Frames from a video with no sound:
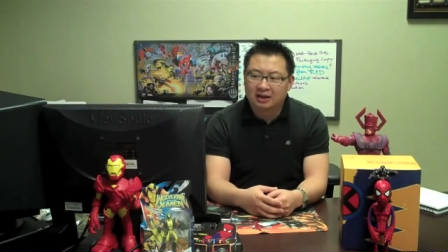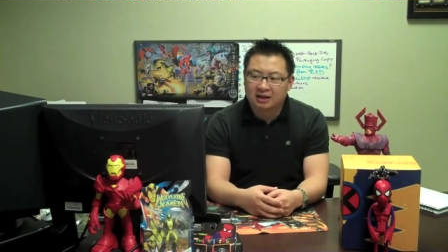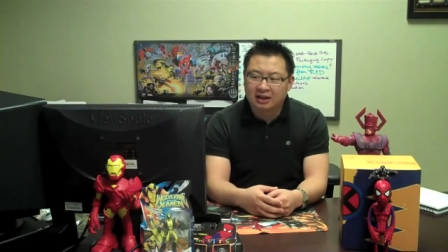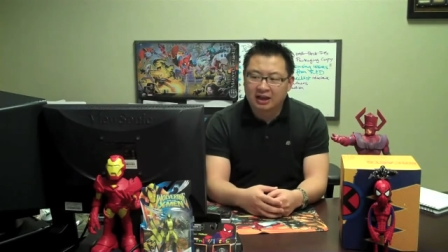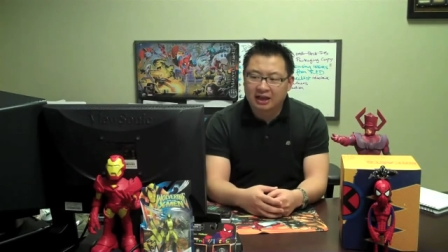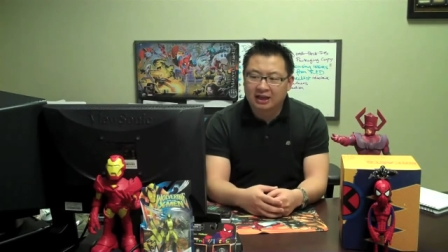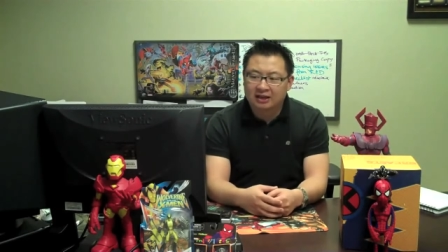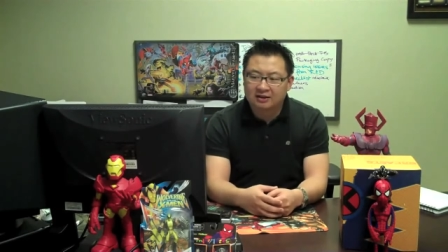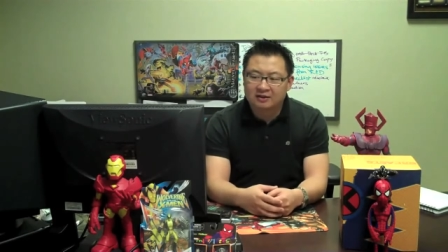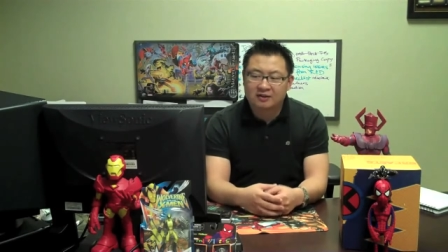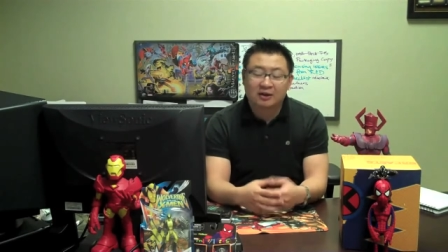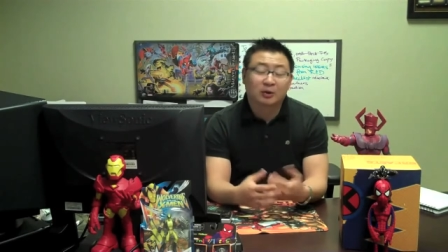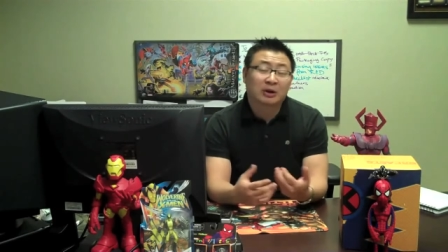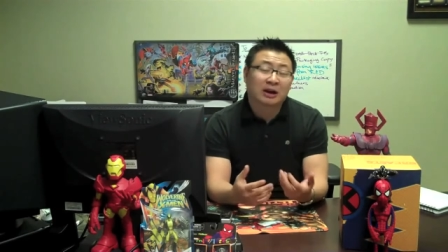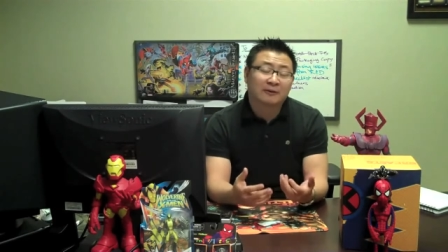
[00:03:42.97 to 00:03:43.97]
and
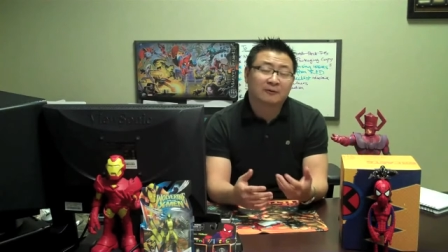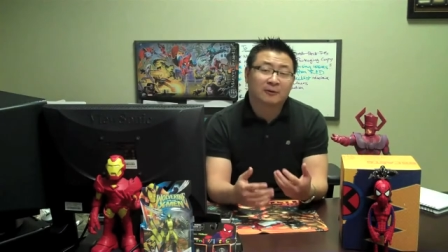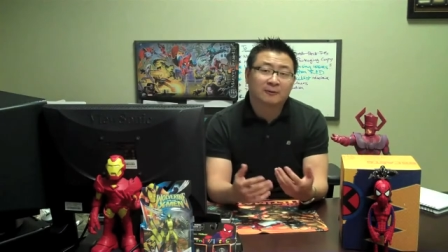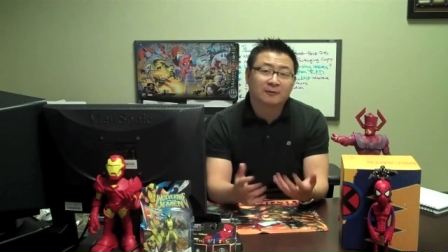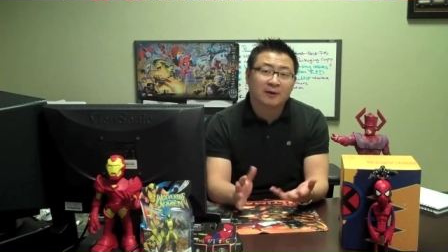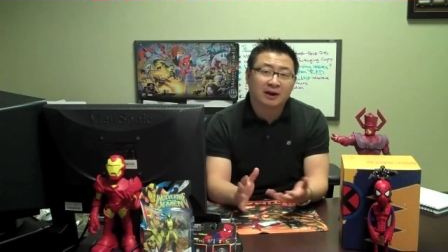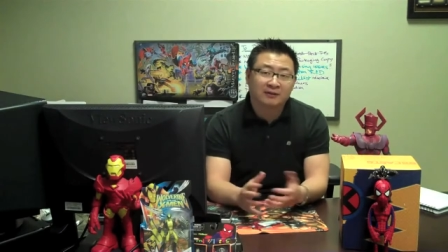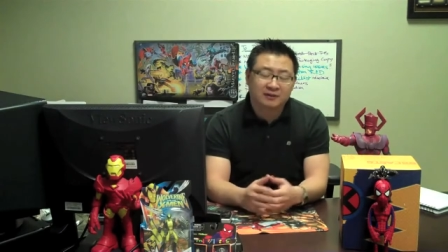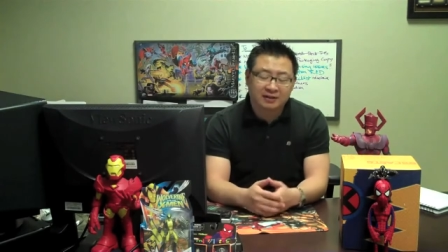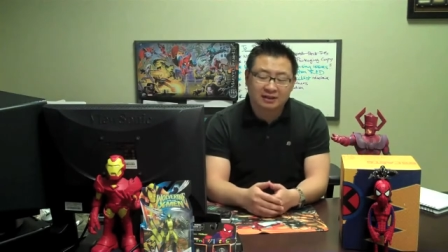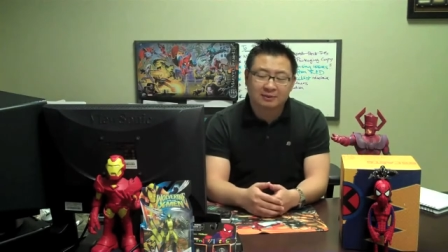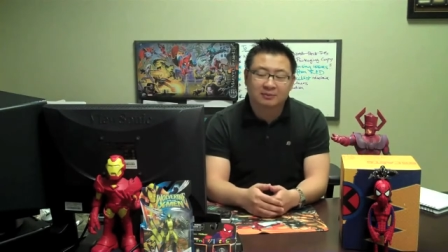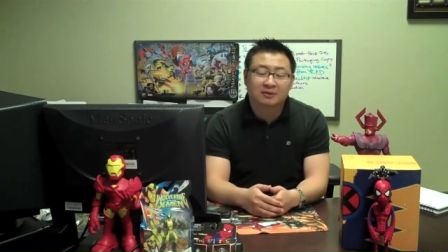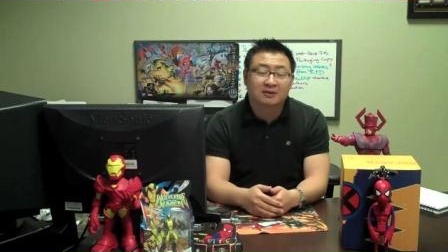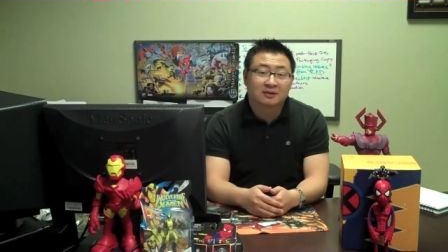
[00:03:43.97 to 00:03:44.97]
they'll come from 5
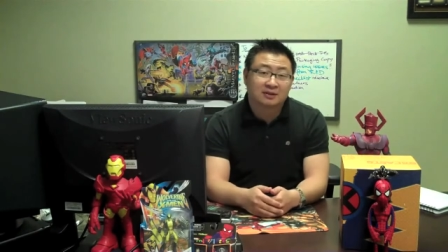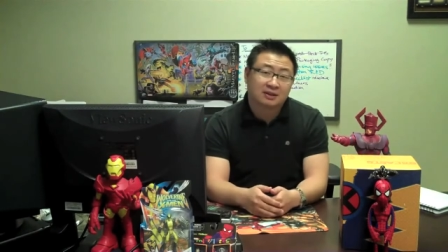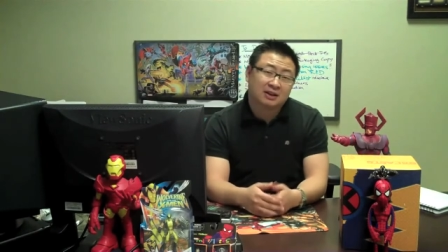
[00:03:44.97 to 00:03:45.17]
teams: